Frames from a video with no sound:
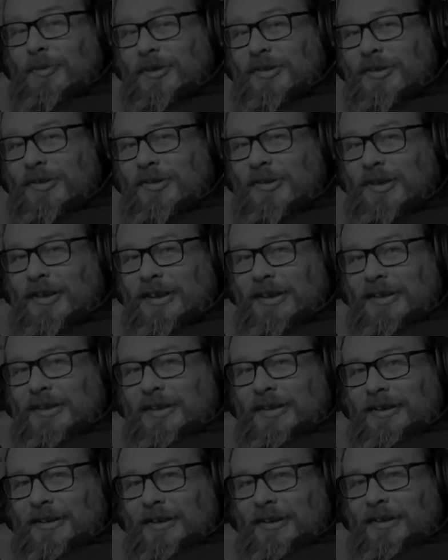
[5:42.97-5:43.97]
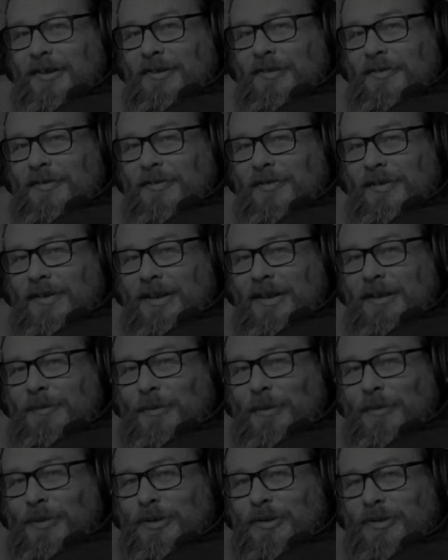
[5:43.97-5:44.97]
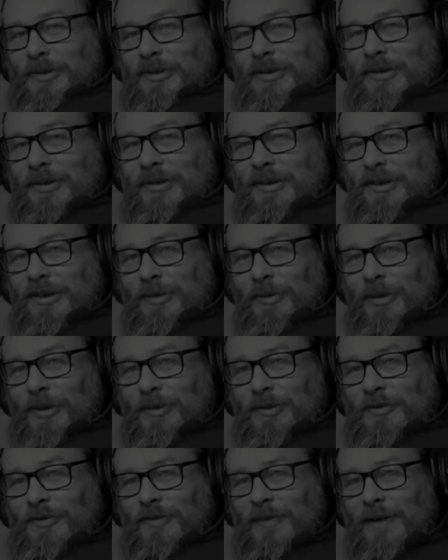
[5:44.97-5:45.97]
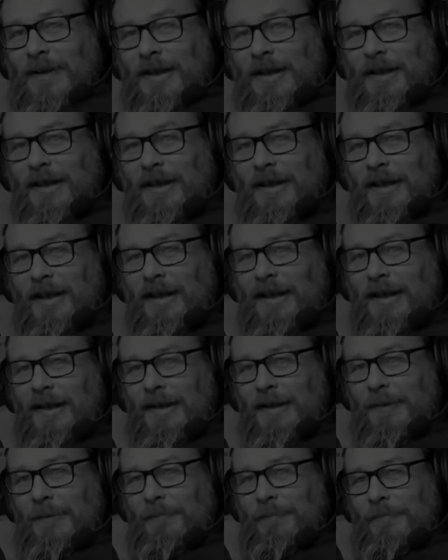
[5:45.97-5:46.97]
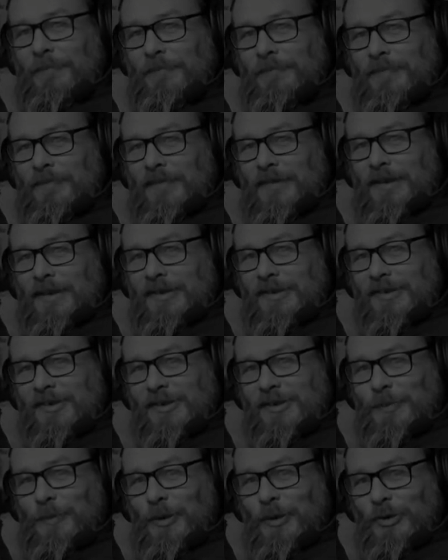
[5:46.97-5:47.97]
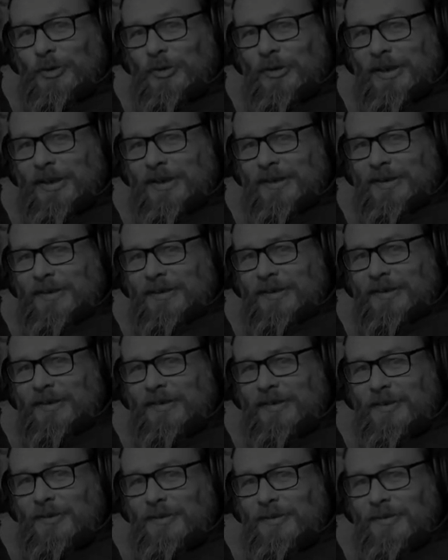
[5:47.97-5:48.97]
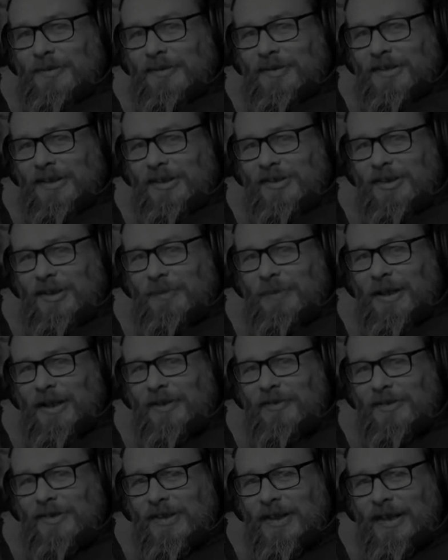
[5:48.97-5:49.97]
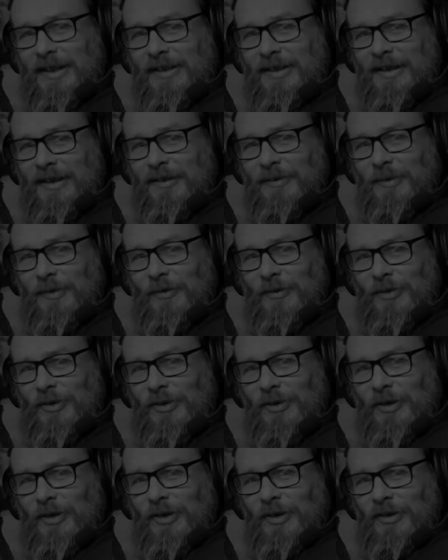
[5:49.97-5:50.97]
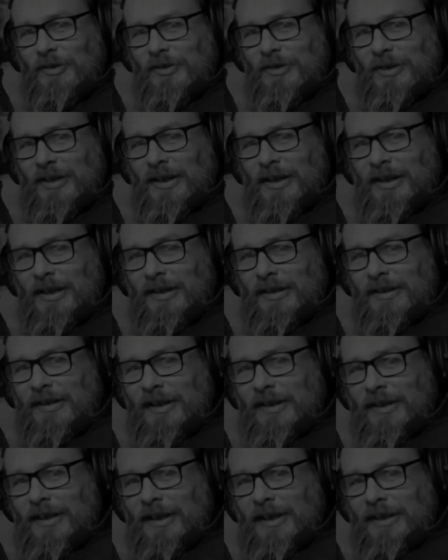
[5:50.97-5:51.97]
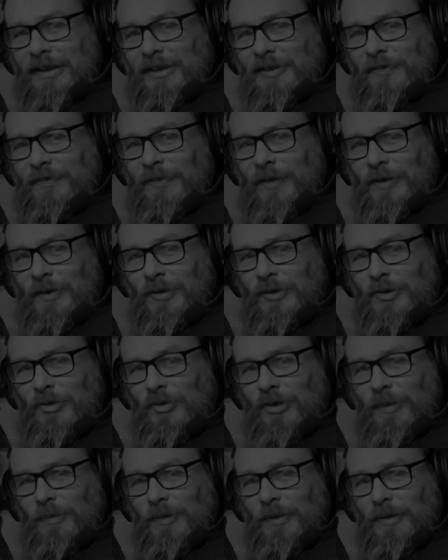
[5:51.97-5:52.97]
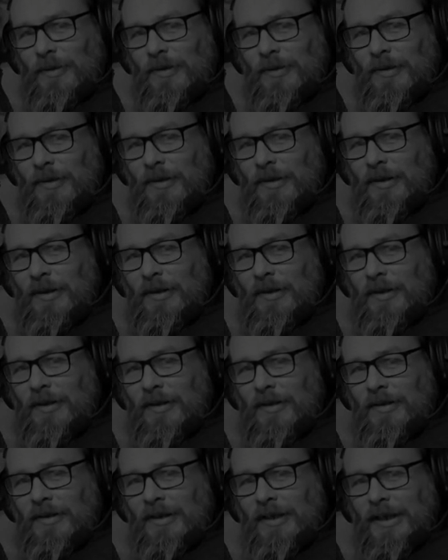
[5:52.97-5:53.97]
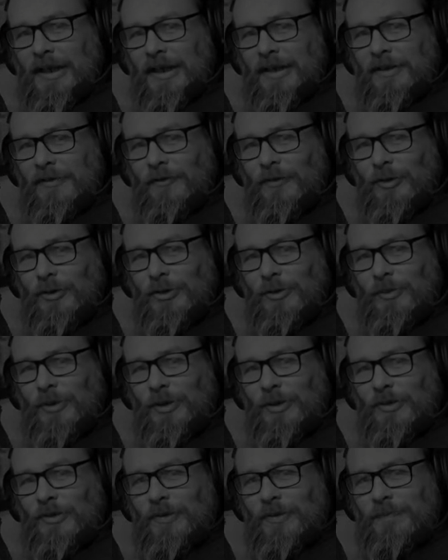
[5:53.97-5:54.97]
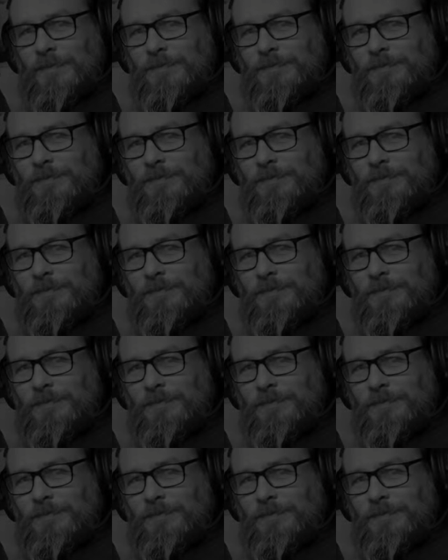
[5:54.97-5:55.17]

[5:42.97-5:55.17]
the positioning of the baboon and the wolf. Um, this is his portrait, it's actually the back of his head. And we've also got uh, down here a little photo strip that you get in a photo booth.